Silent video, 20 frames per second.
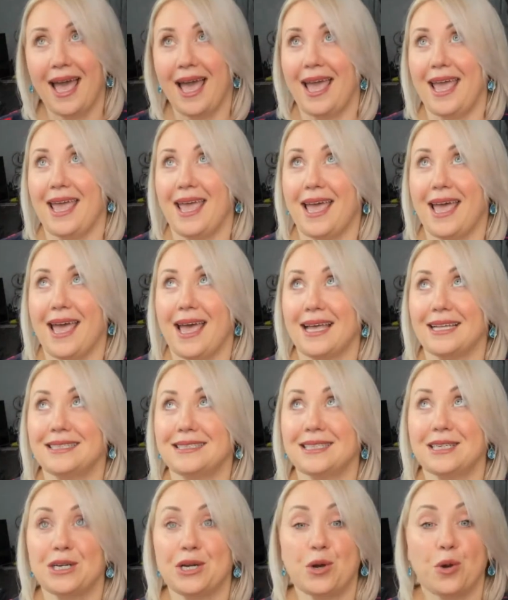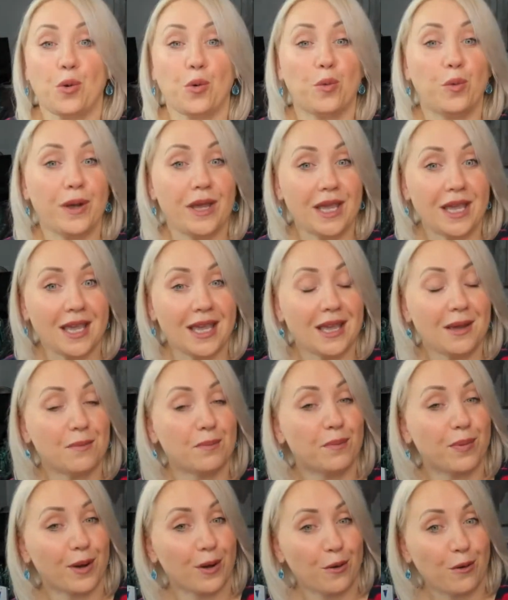and we
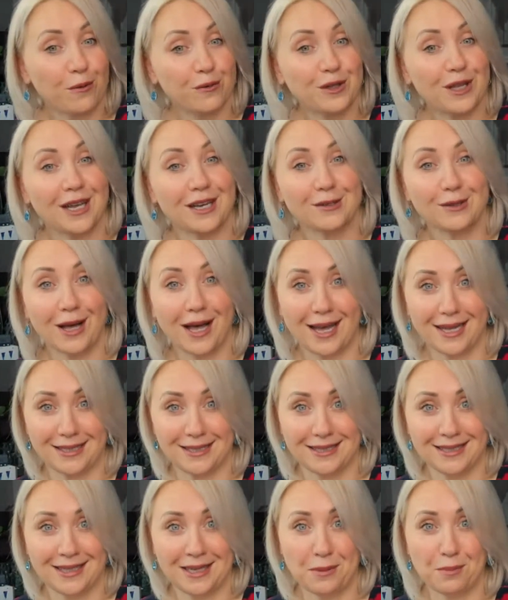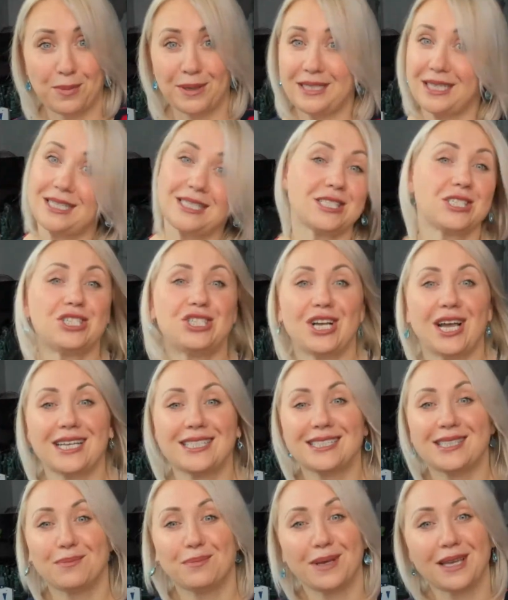improved a lot, but it's
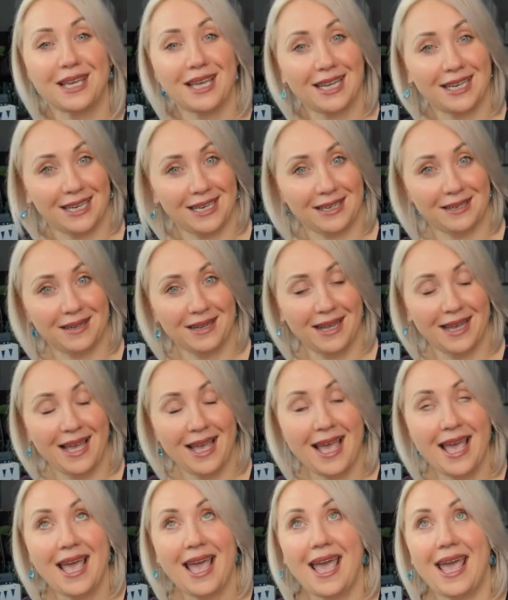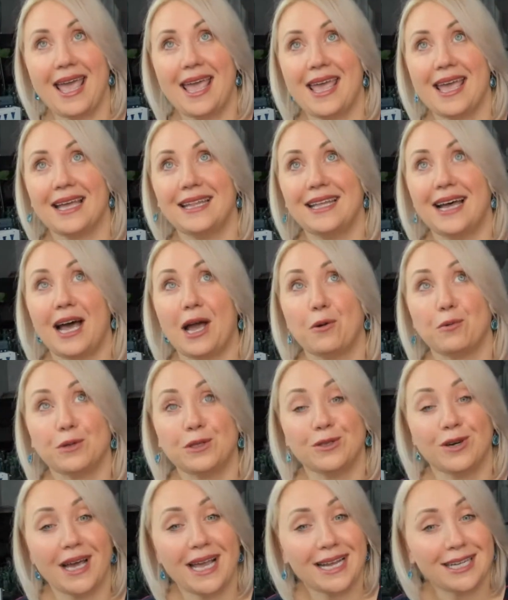just the beginning. And I would
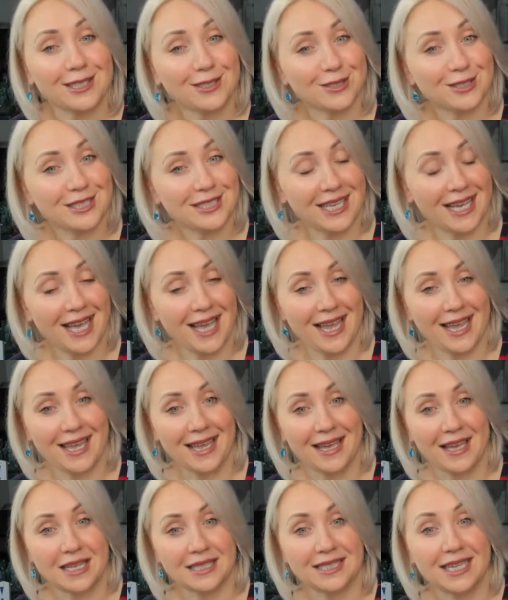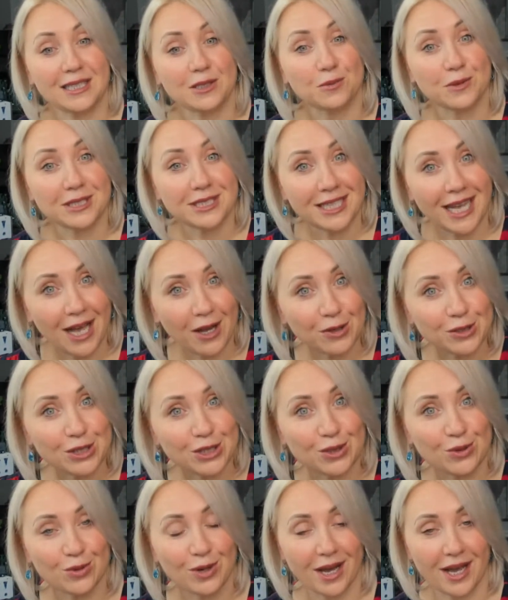like to say that without
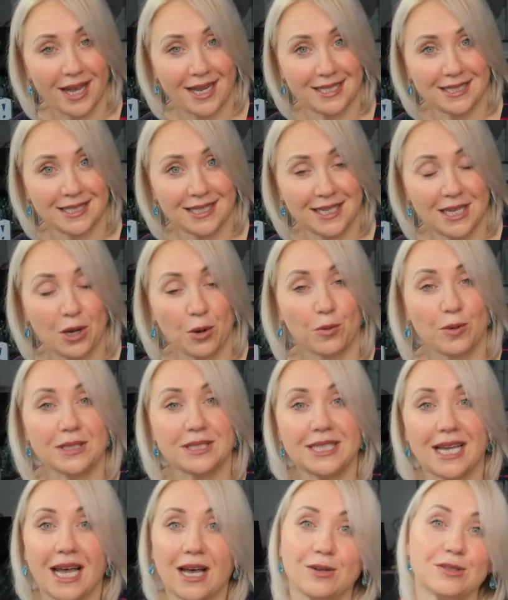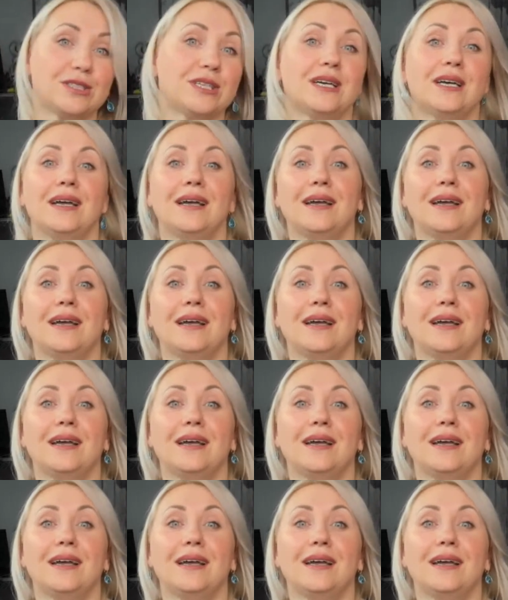you guys, without